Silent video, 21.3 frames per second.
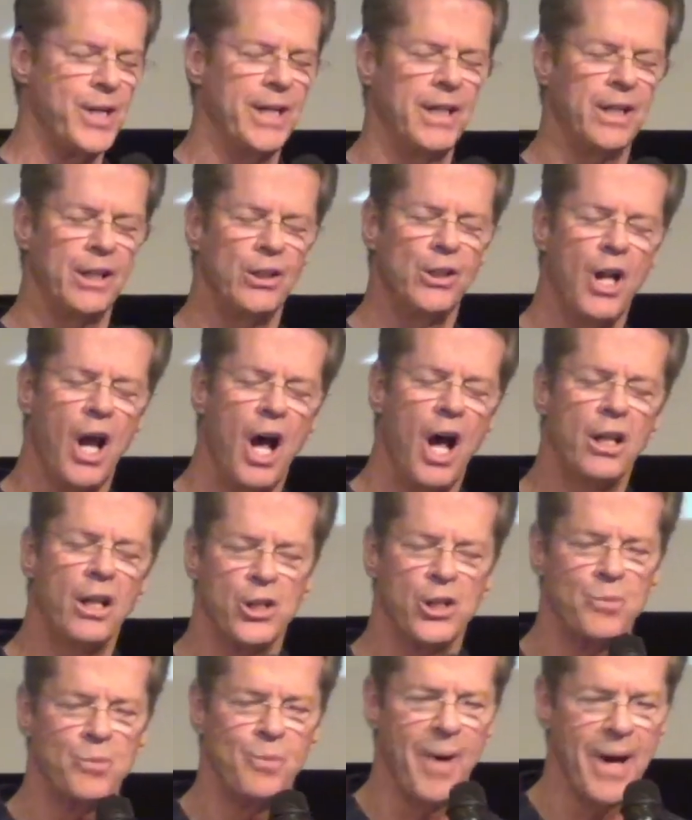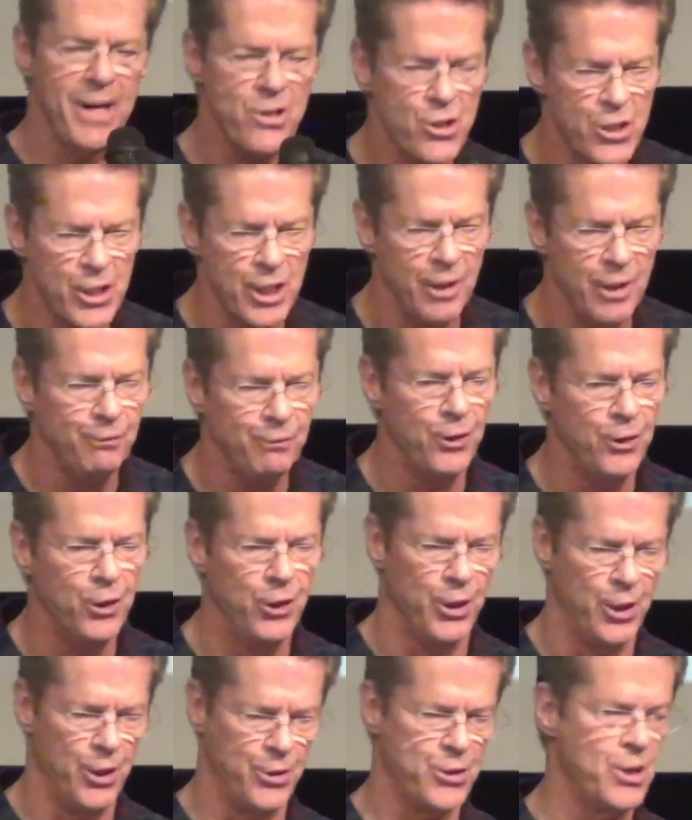and acknowledge my
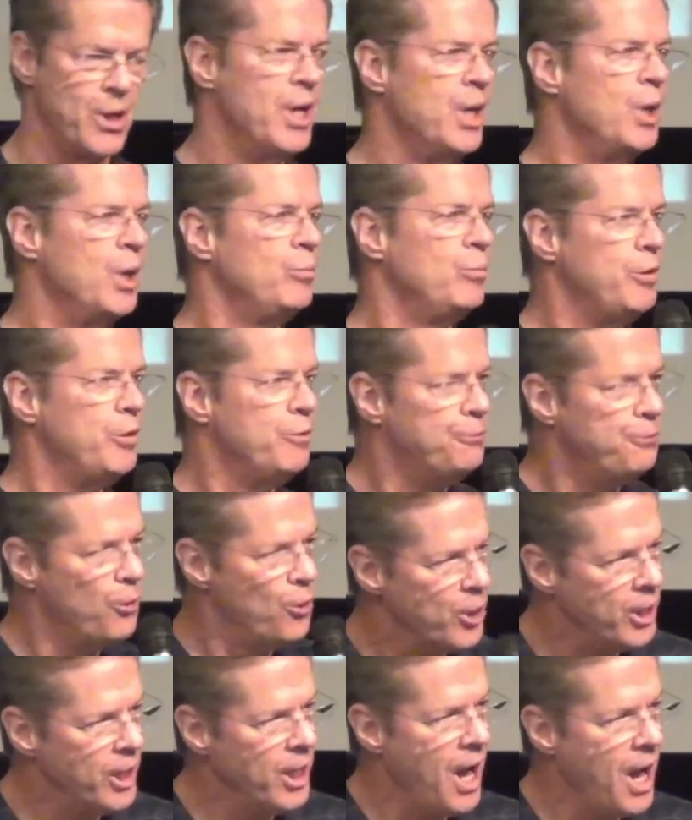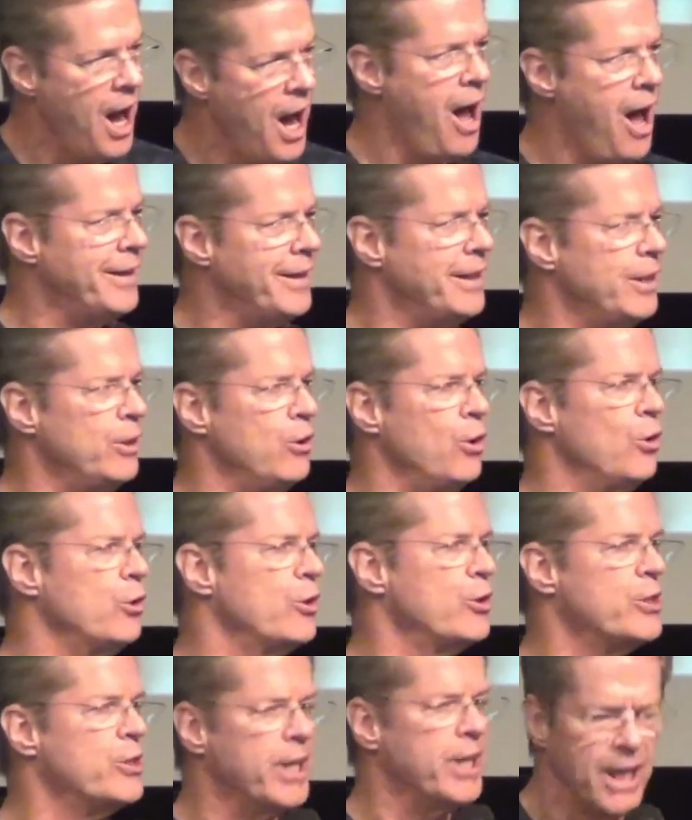sinfulness before God in
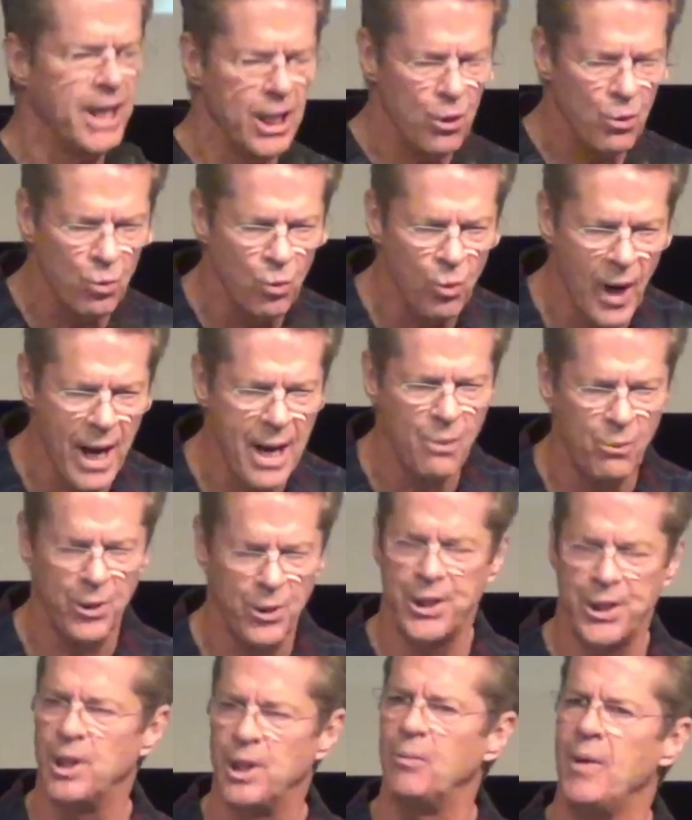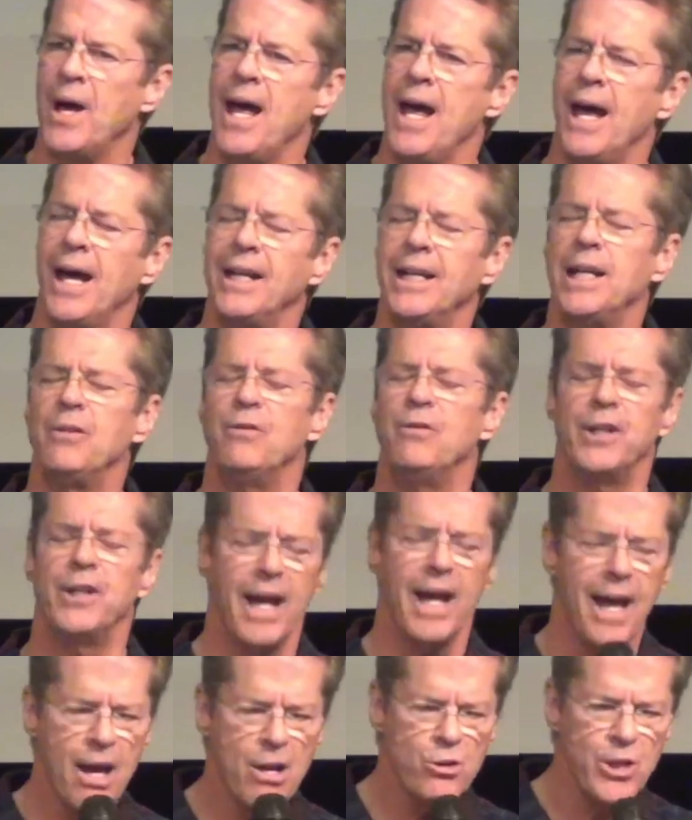order to get right with Him. And even
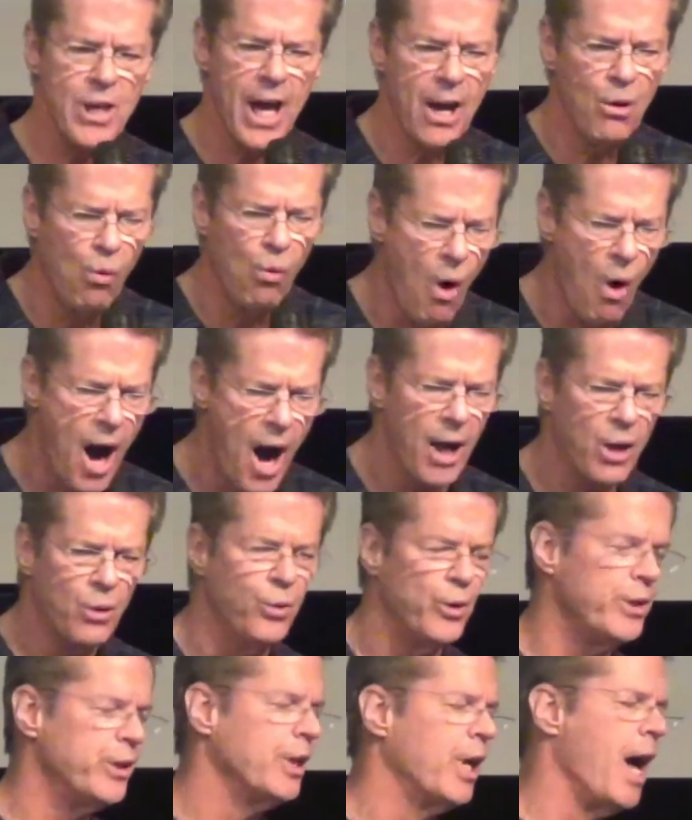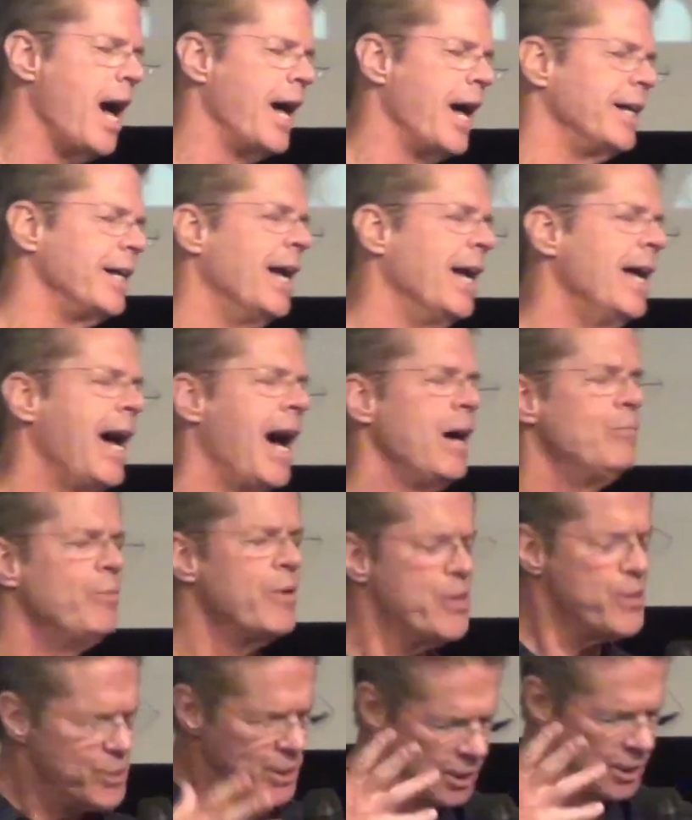as I walk with God, I
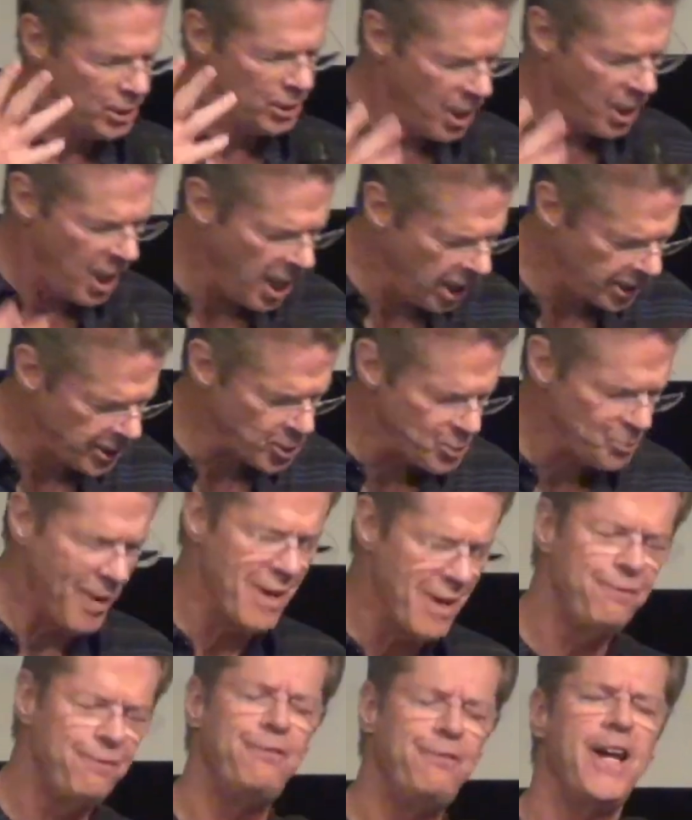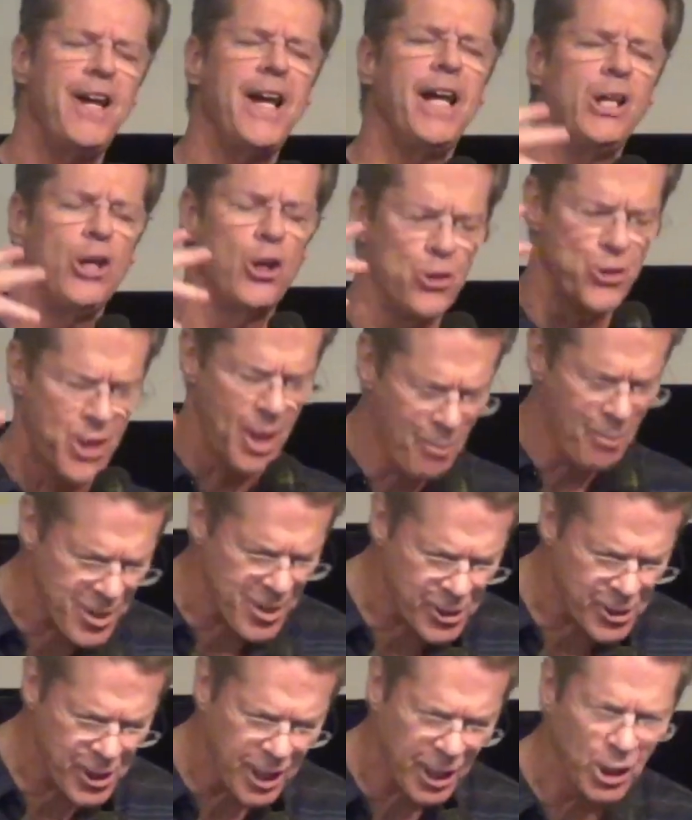must acknowledge my failures. I
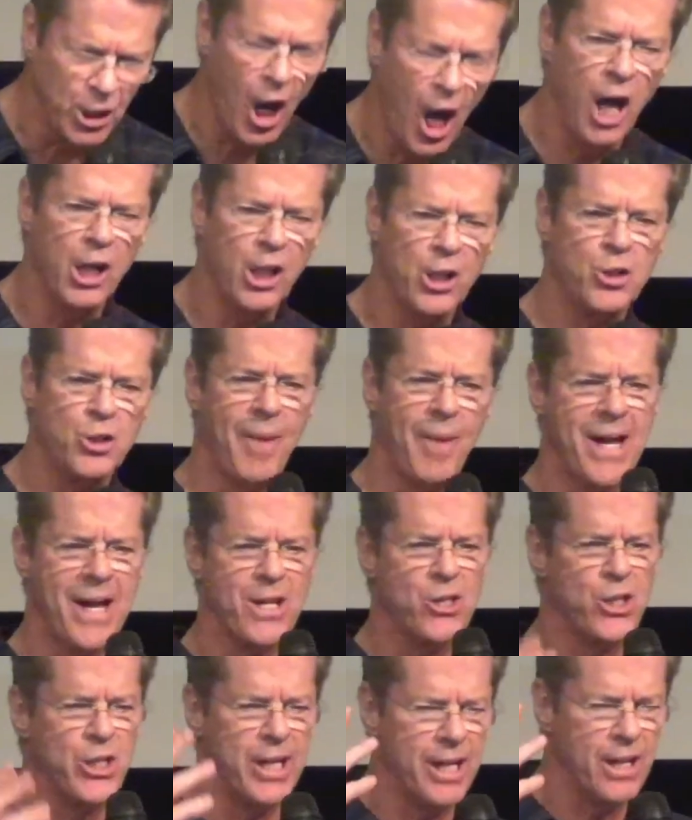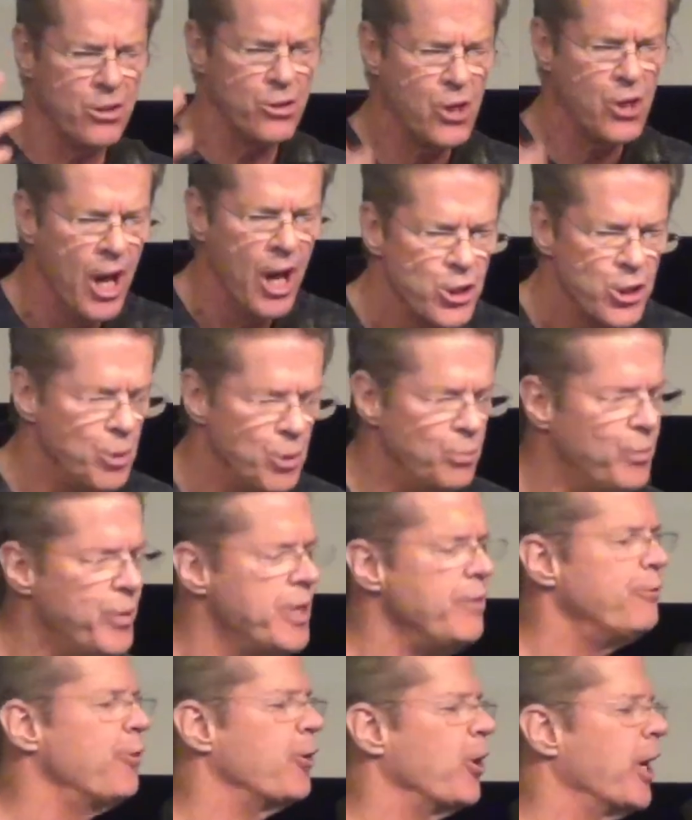must acknowledge my sins to
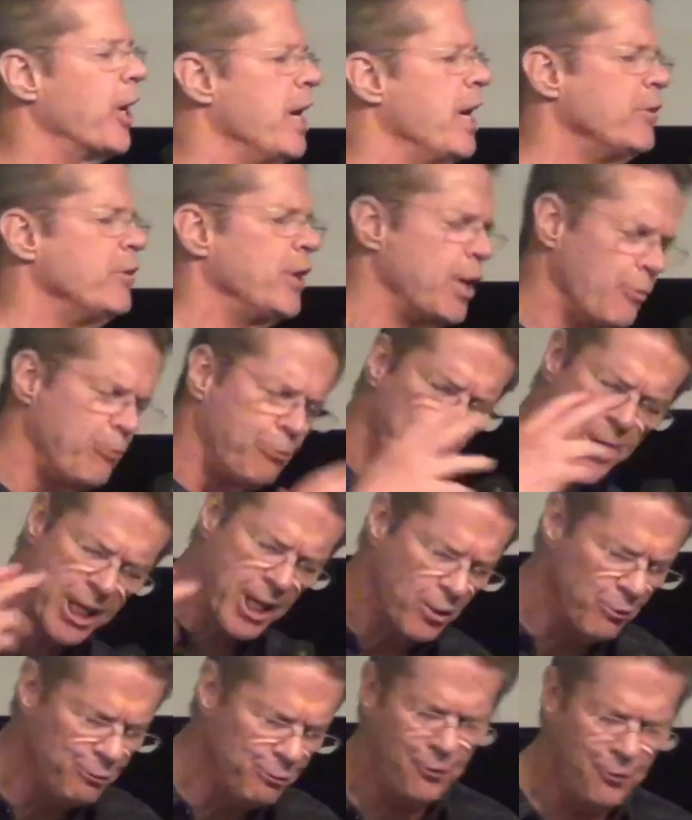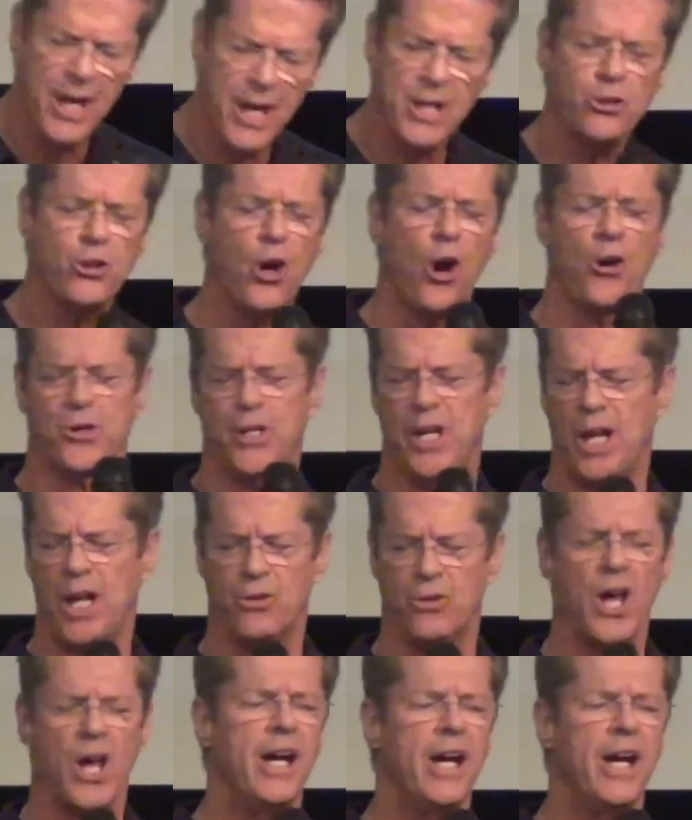be forgiven. If we confess our sins,